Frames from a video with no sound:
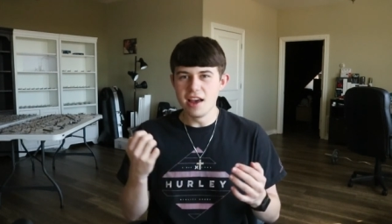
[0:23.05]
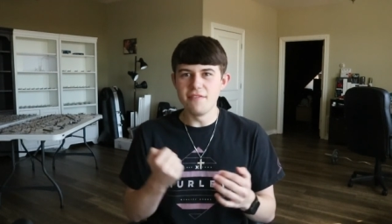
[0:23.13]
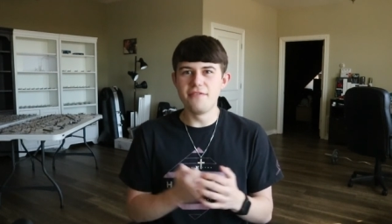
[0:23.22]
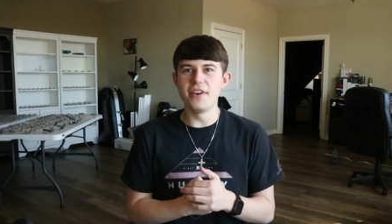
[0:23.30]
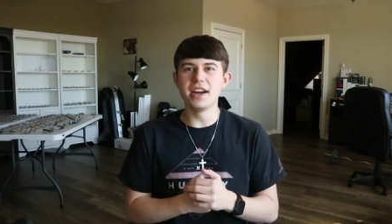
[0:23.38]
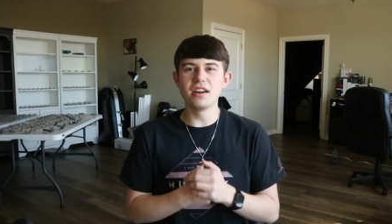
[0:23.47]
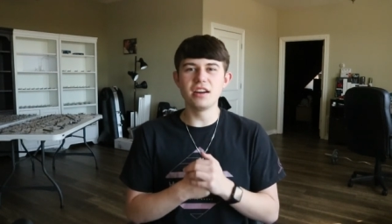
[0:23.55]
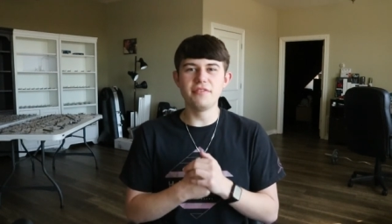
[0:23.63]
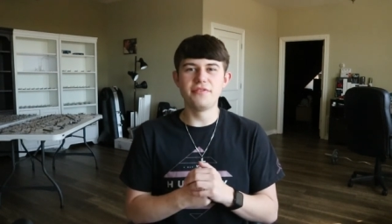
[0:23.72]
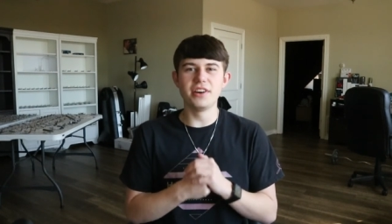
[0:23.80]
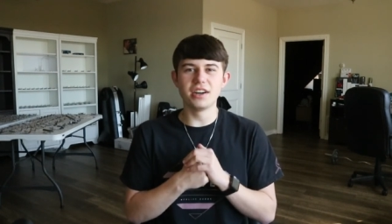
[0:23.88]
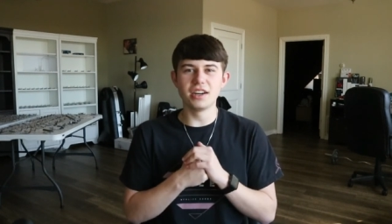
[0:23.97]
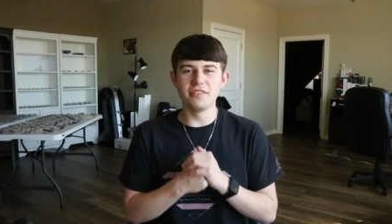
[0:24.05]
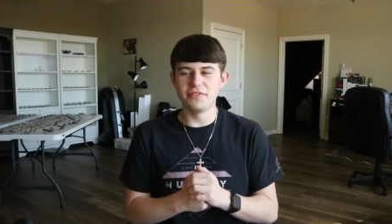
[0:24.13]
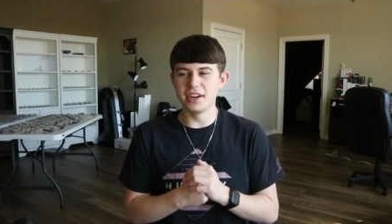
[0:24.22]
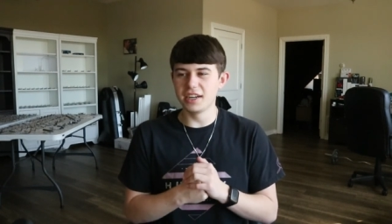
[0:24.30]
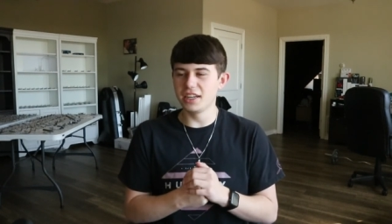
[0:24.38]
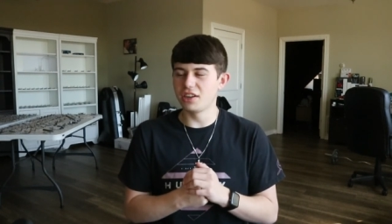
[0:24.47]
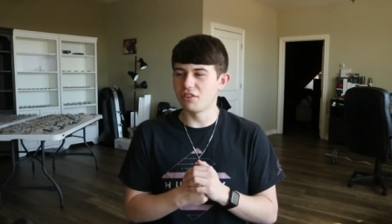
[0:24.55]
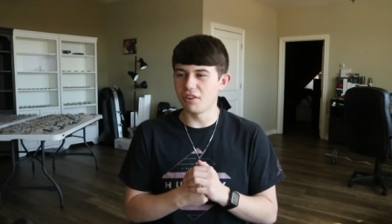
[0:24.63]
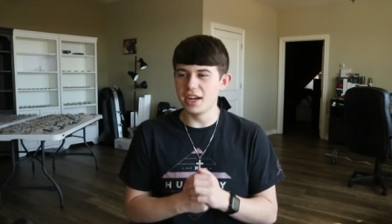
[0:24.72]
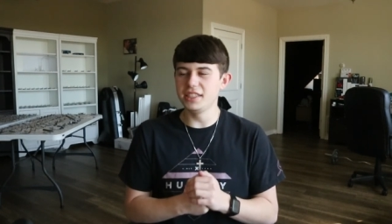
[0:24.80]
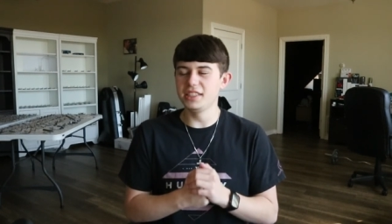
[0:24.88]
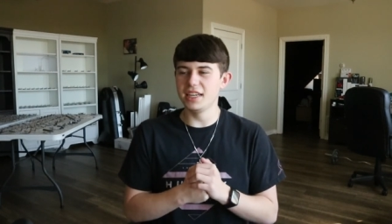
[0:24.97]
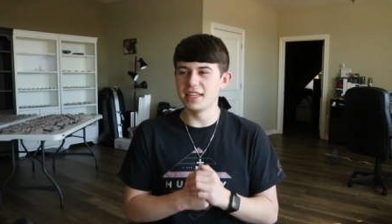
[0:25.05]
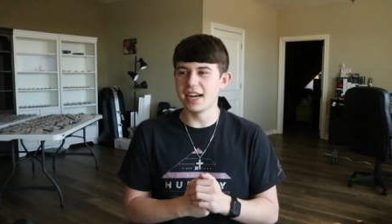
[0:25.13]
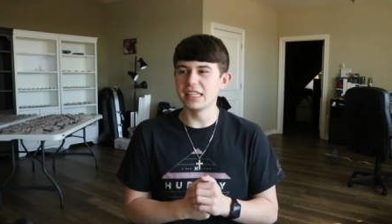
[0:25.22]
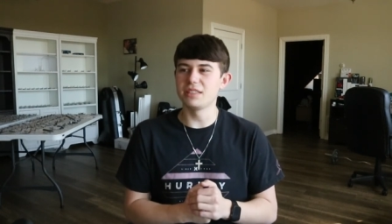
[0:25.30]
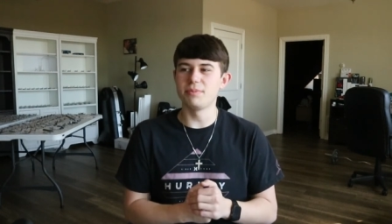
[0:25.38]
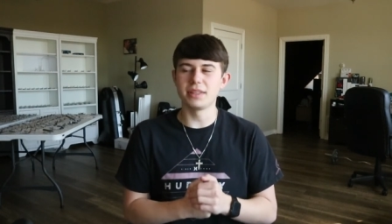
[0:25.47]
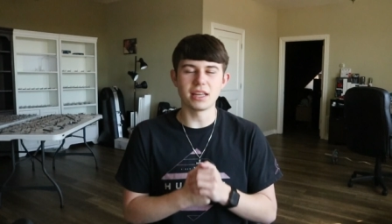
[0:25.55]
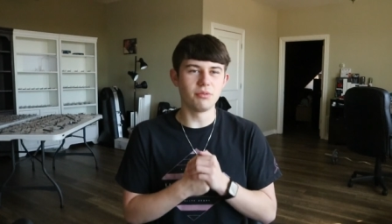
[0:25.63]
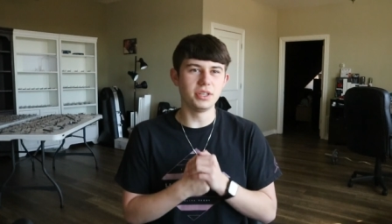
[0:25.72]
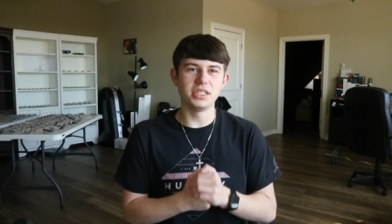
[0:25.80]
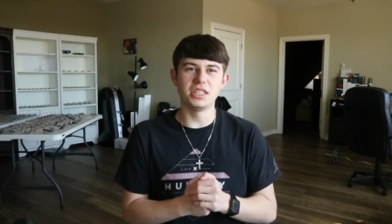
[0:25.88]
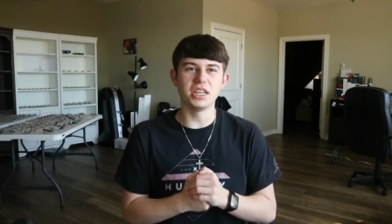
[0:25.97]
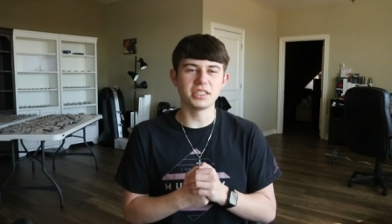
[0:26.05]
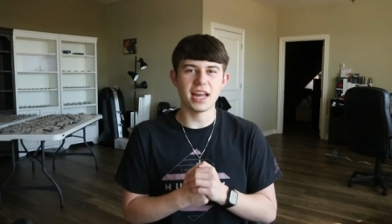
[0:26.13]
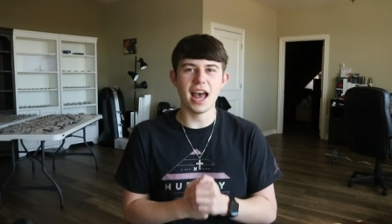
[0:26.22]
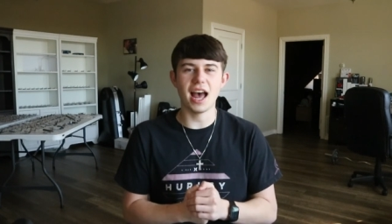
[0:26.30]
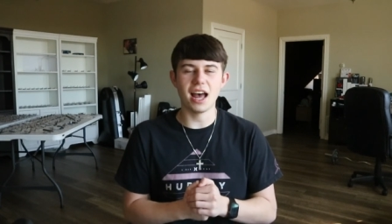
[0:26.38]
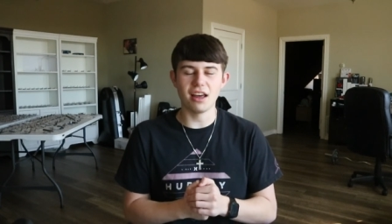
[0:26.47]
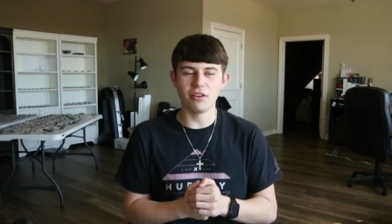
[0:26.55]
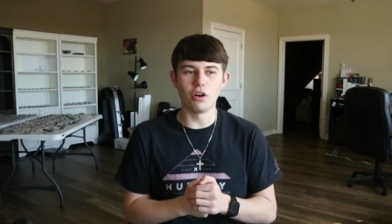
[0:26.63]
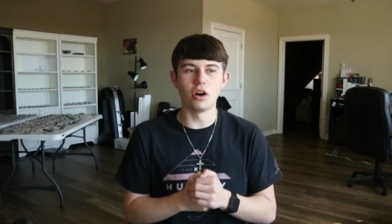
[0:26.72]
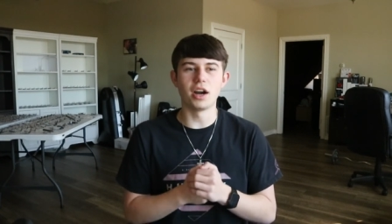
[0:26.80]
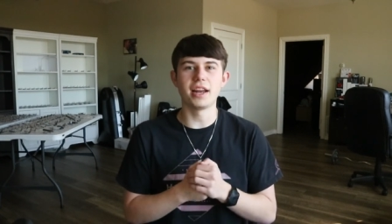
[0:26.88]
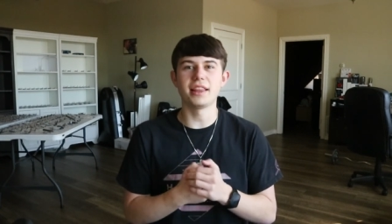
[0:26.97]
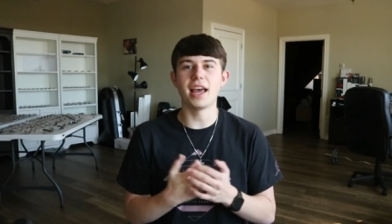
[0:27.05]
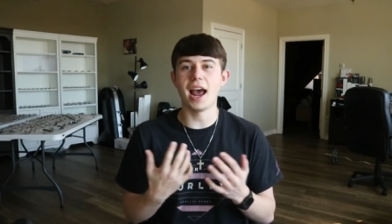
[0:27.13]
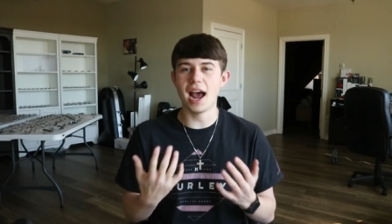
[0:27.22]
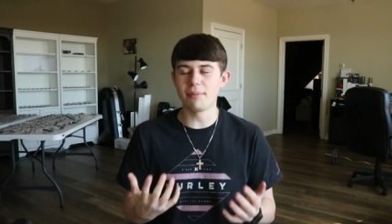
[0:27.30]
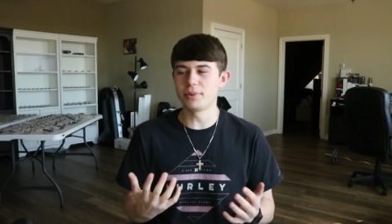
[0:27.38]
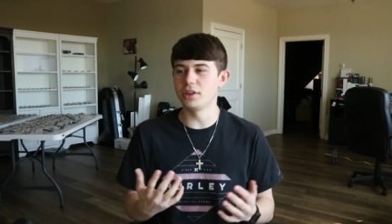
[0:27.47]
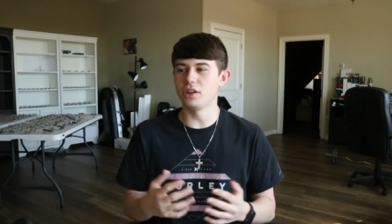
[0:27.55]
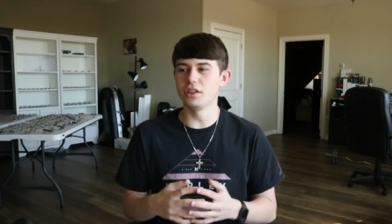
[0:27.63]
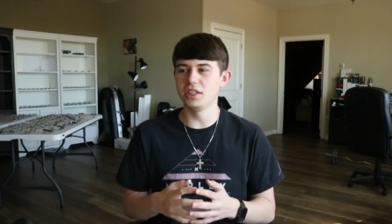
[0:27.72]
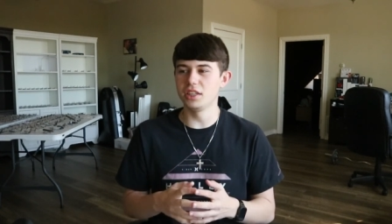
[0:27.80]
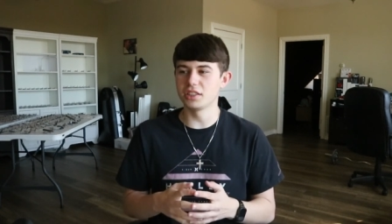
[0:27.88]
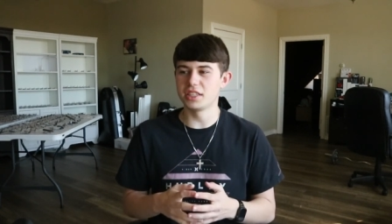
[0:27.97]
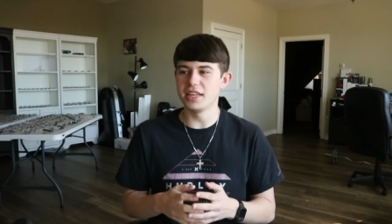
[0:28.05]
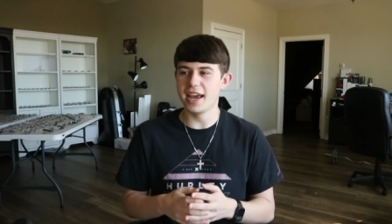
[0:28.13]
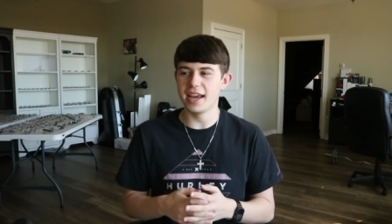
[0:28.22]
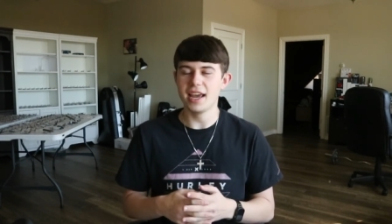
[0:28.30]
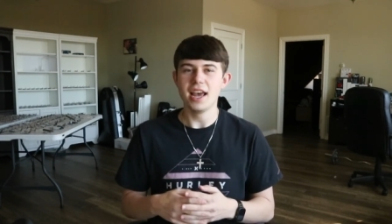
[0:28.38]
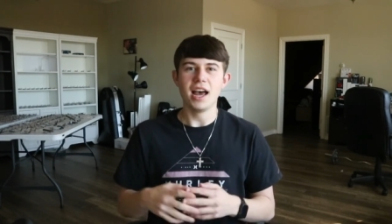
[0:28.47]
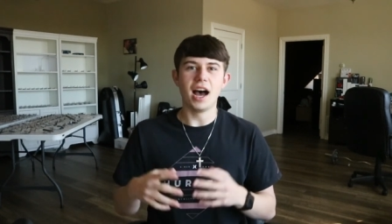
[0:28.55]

Very crazy announcement that we just had, or that happened earlier today.